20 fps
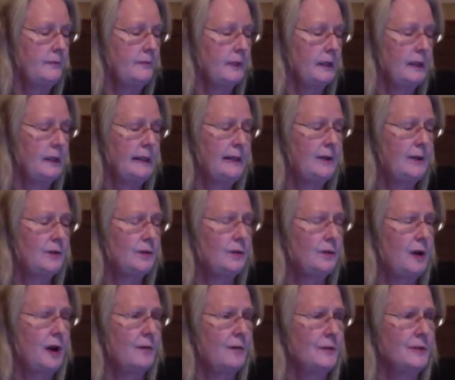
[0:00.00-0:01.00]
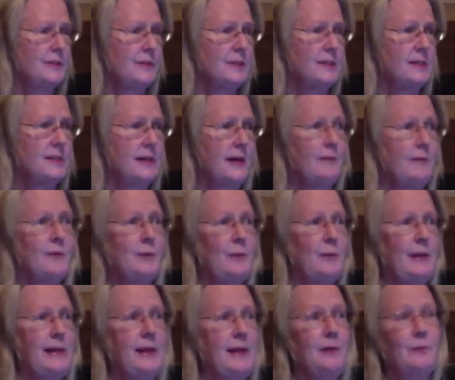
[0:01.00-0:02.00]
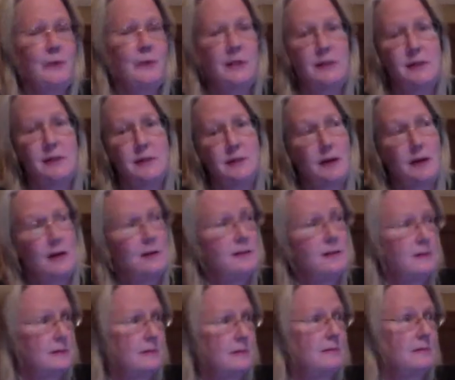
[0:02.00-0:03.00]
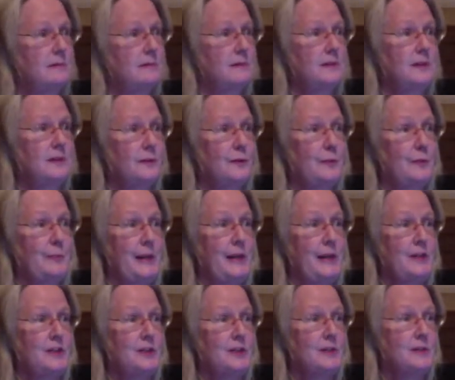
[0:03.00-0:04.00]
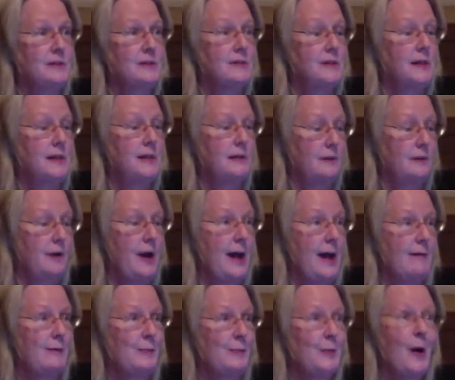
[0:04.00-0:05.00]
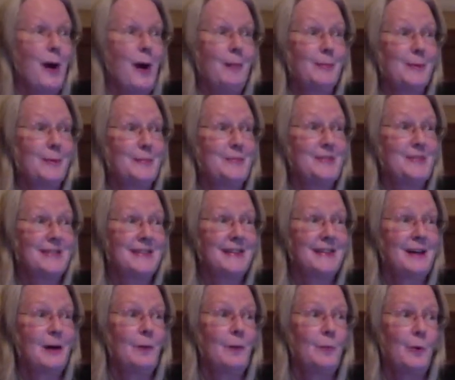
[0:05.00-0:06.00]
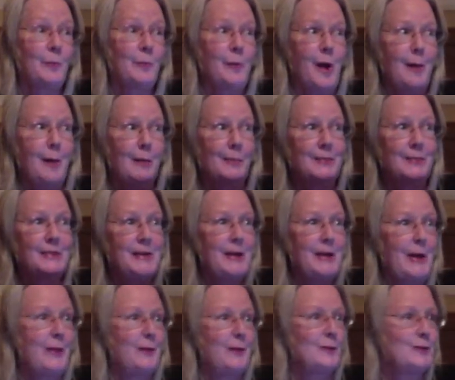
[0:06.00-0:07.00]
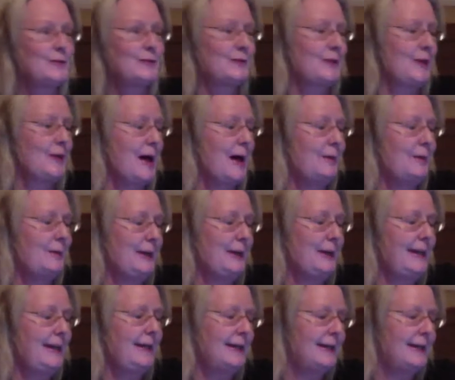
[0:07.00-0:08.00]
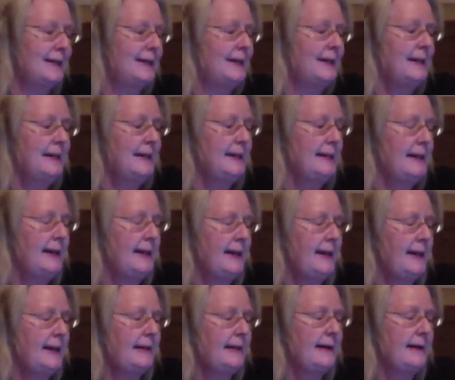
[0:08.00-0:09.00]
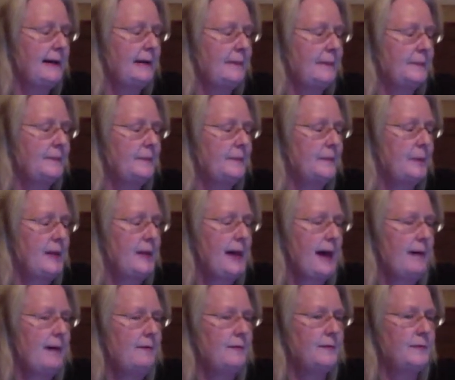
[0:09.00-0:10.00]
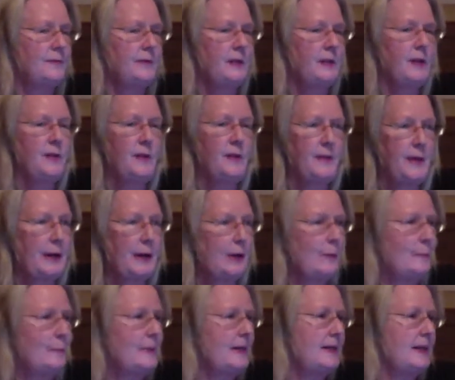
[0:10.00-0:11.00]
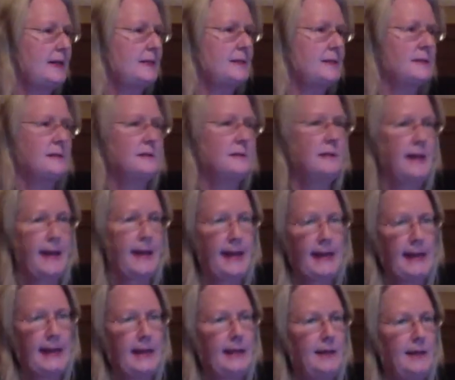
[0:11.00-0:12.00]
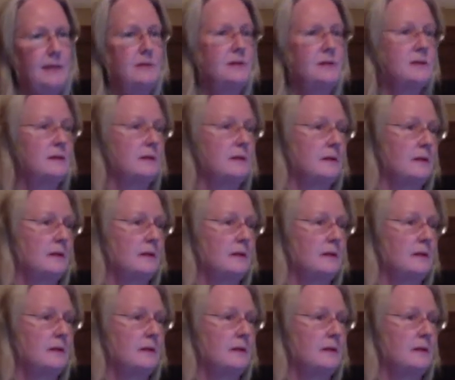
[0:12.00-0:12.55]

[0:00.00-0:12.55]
clinical conferences every week, and we discuss different patients that are having problems, more problems than others for that week. And we have, the therapists, the aides